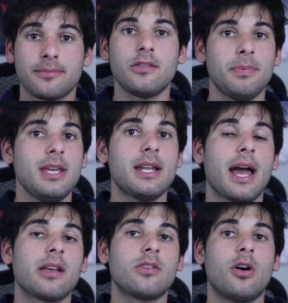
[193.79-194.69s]
Speed,
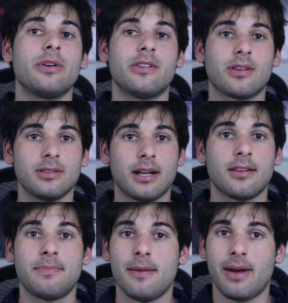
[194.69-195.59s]
as always, is
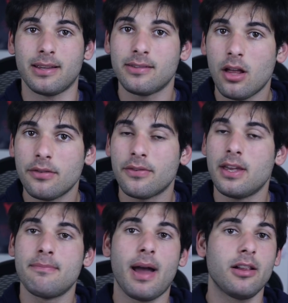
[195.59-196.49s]
conducted by myself
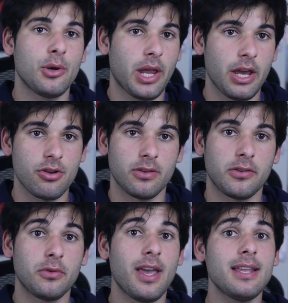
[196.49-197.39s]
in my location,
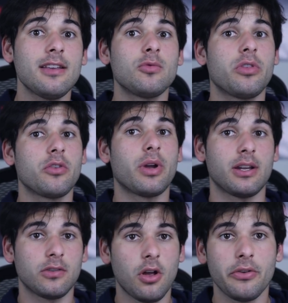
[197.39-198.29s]
so take this with a grain
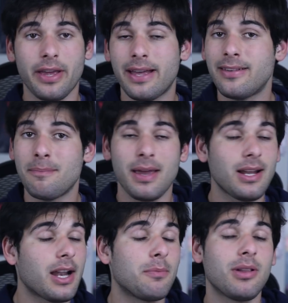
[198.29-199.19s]
of salt as it may
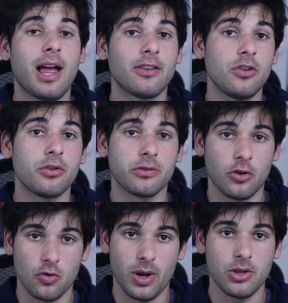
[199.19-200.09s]
not apply to your
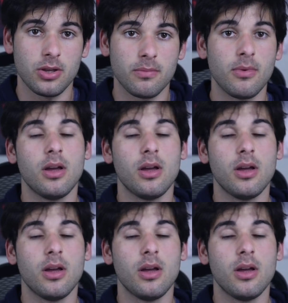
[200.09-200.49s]
situation.